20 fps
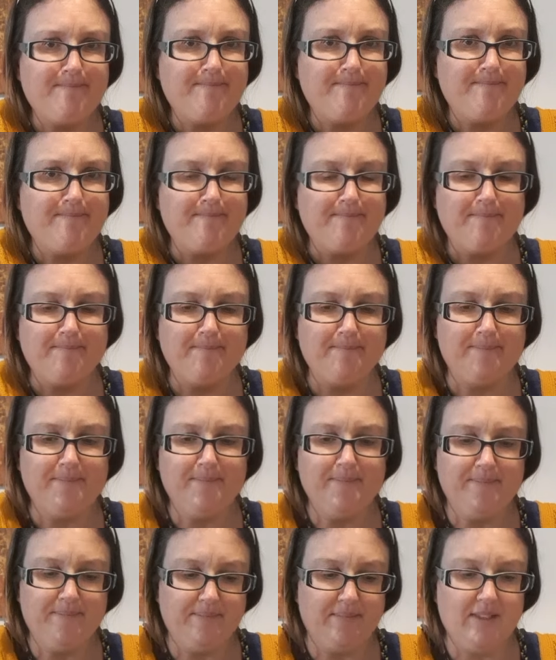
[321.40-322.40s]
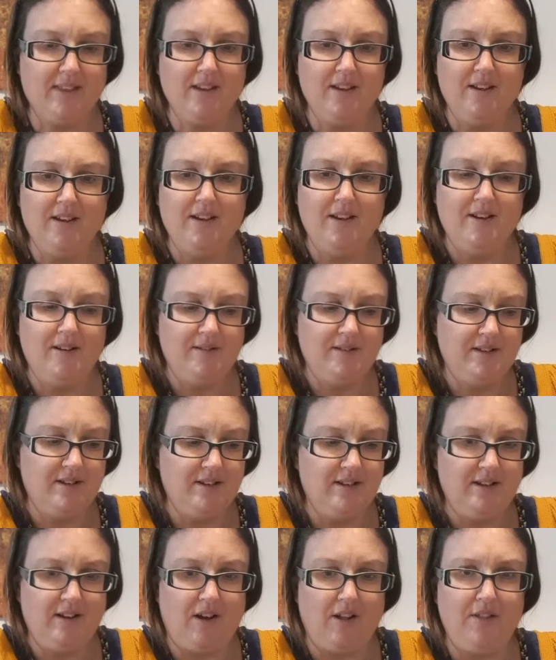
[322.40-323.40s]

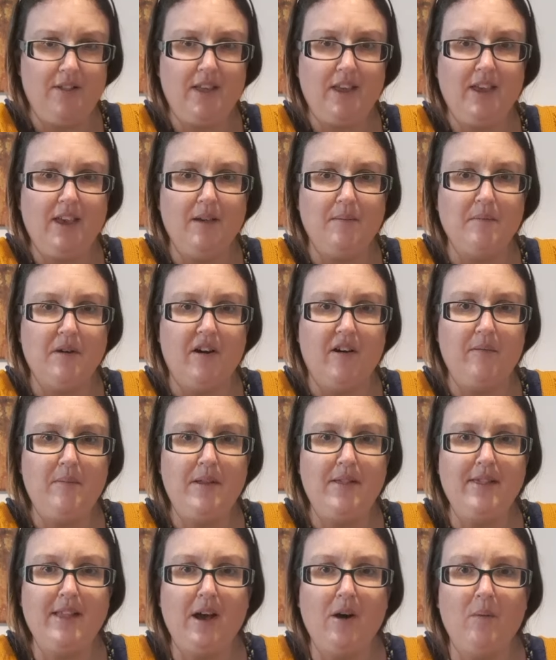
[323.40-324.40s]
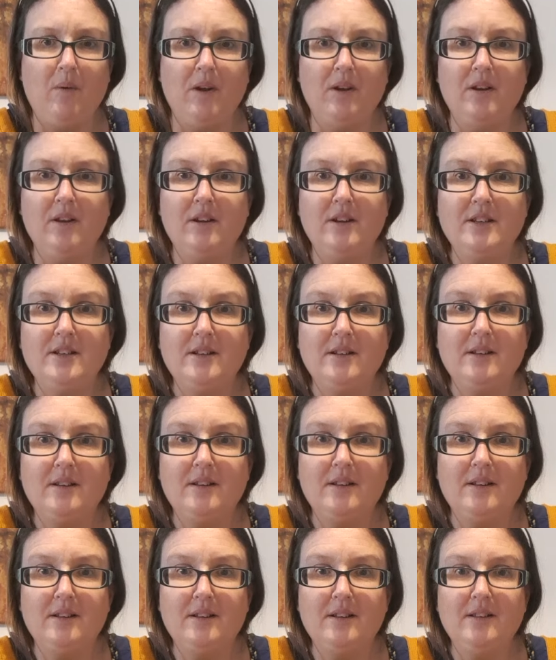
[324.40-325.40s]
I think it might have been that one.
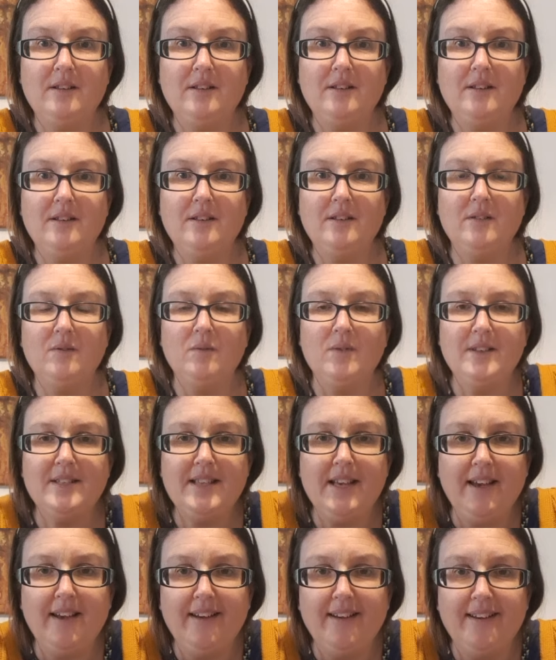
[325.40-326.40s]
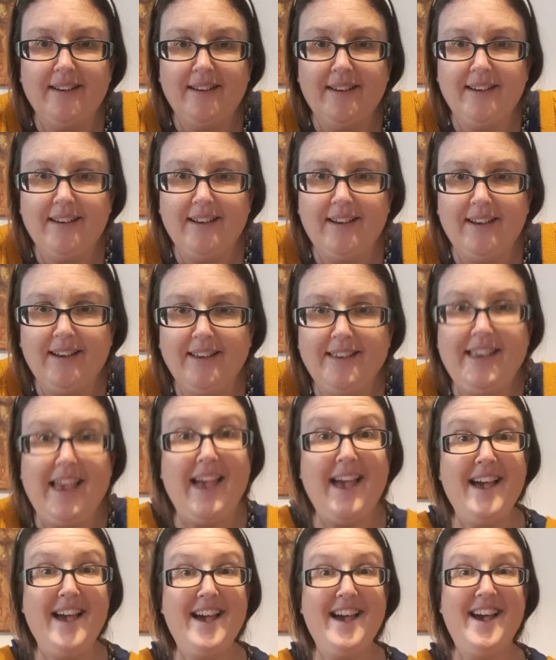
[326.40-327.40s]
Is it?
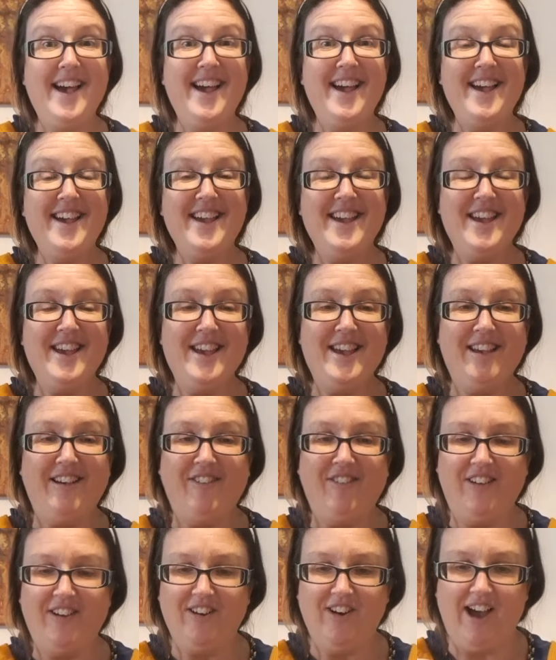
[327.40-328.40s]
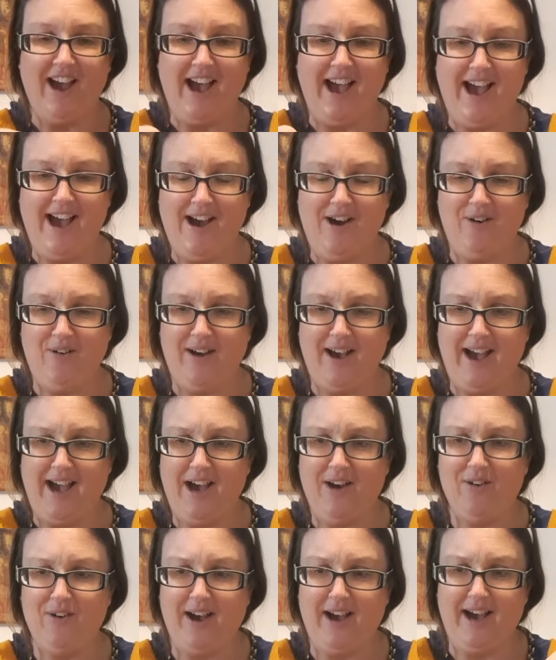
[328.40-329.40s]
Yay! We got
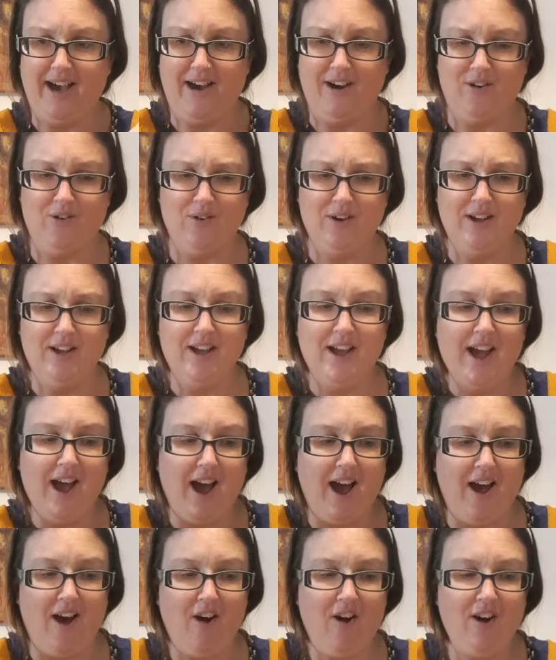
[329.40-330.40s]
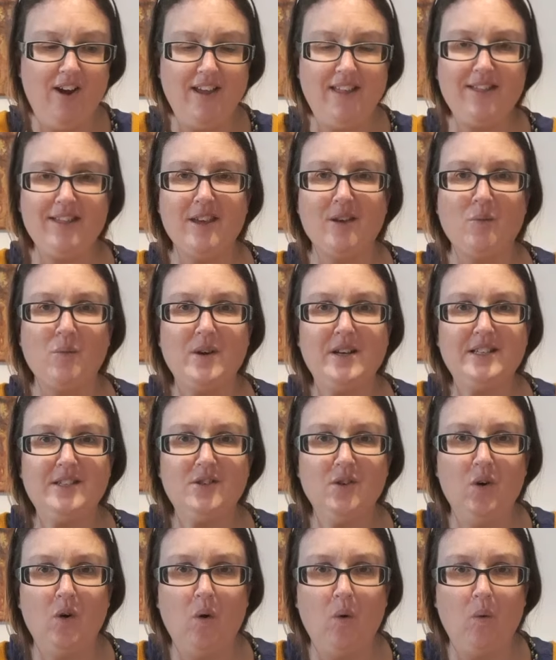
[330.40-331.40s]
how. I think we
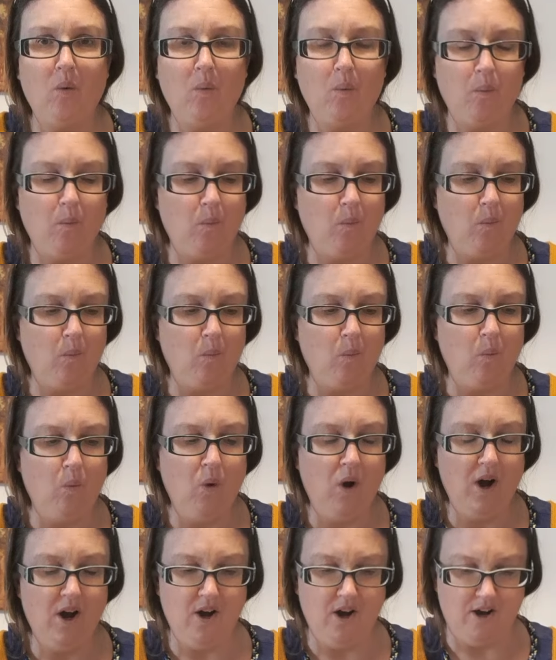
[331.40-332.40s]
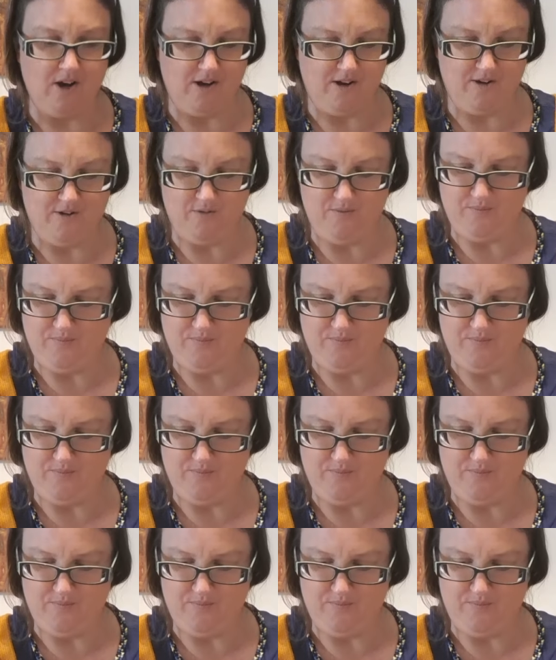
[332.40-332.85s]
saw were.